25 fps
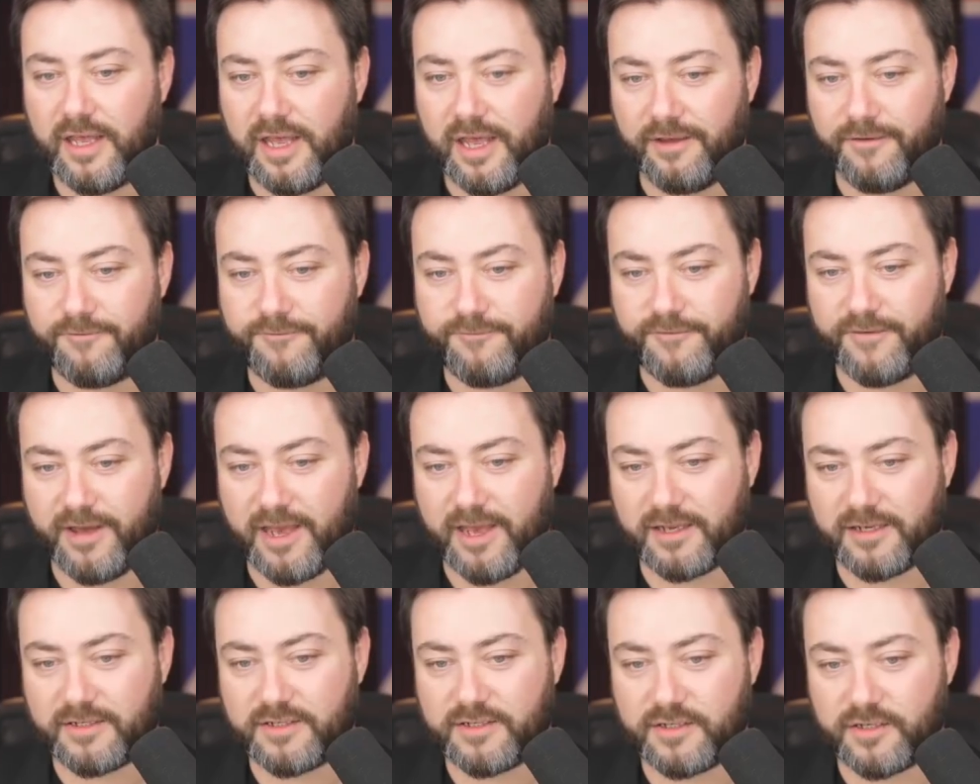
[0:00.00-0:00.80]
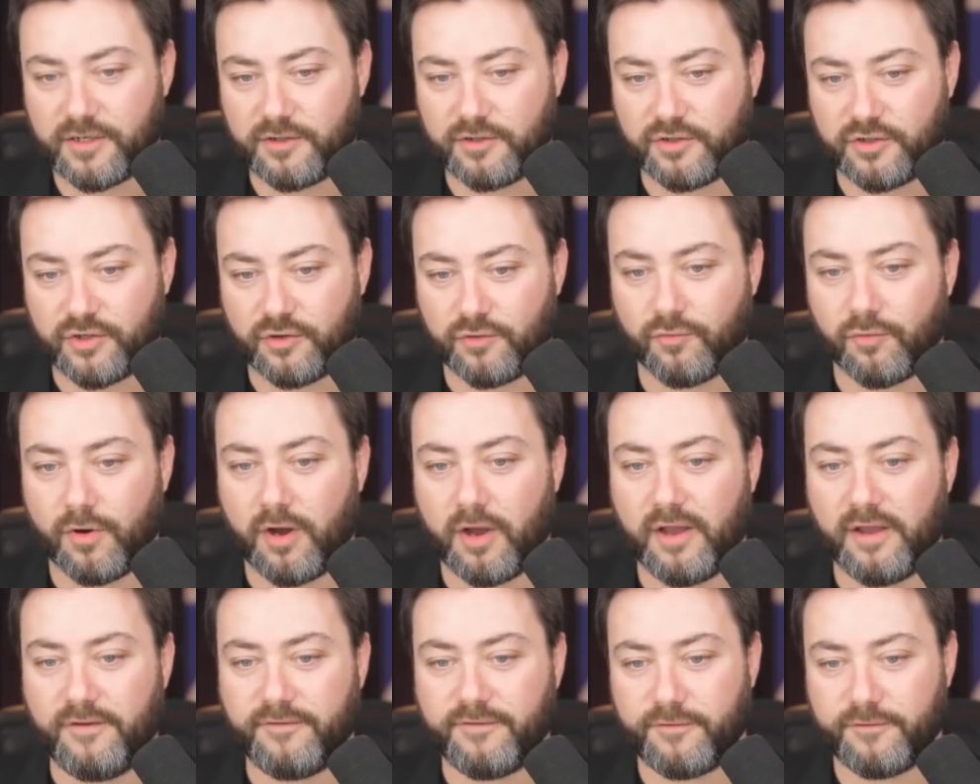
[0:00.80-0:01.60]
Effects
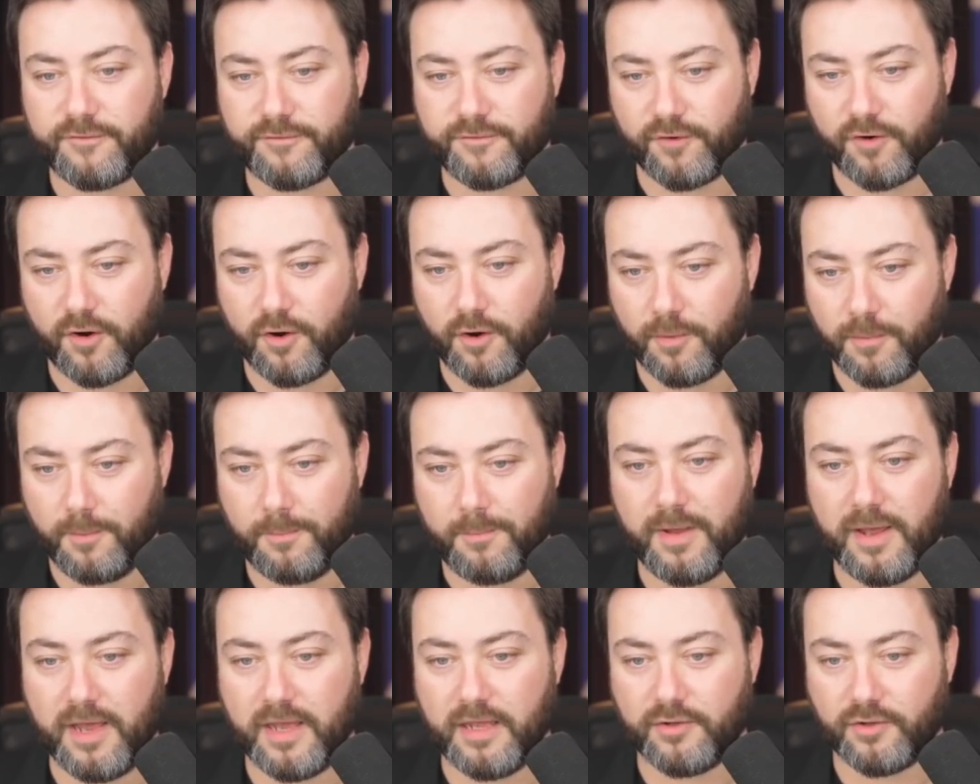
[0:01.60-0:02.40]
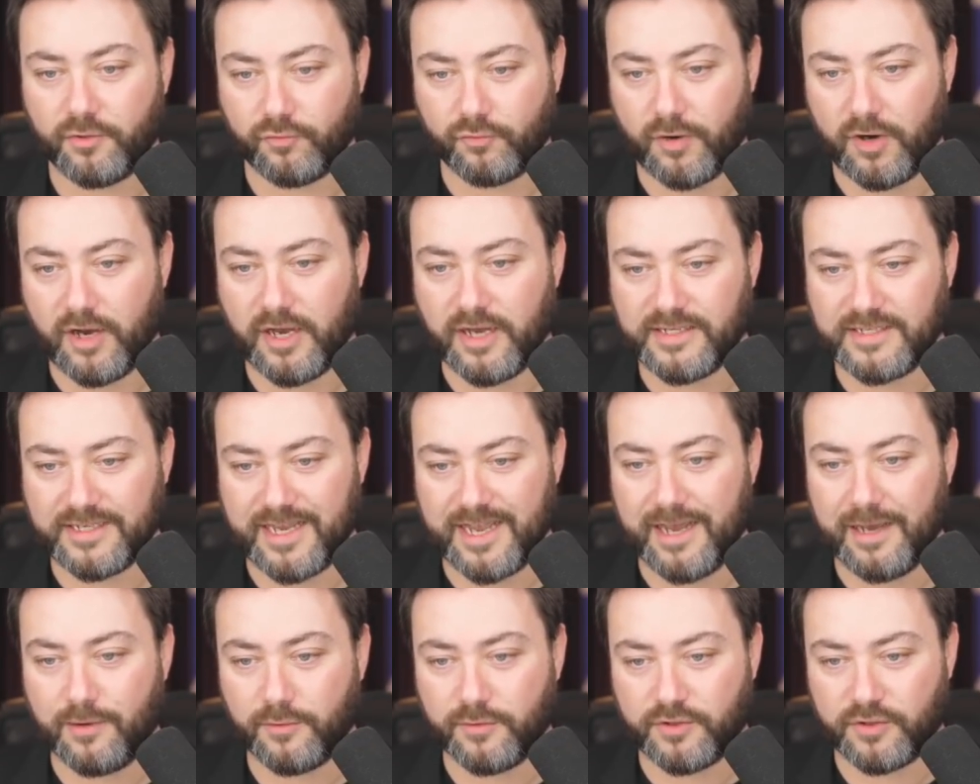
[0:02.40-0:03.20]
derive from and arise
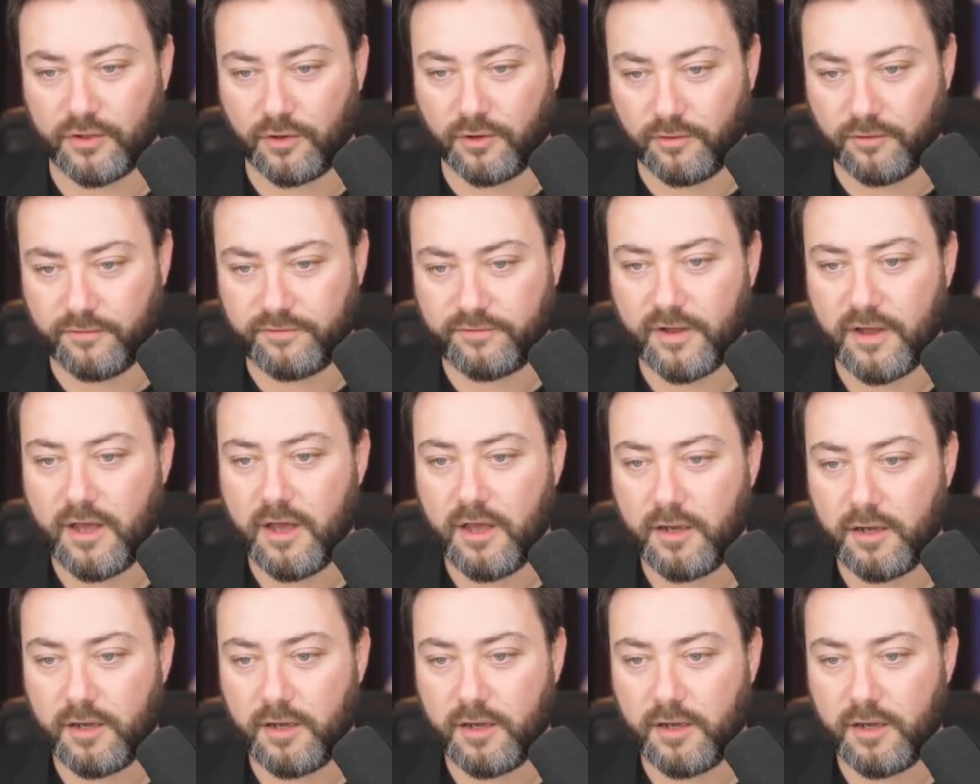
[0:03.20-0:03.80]
out of,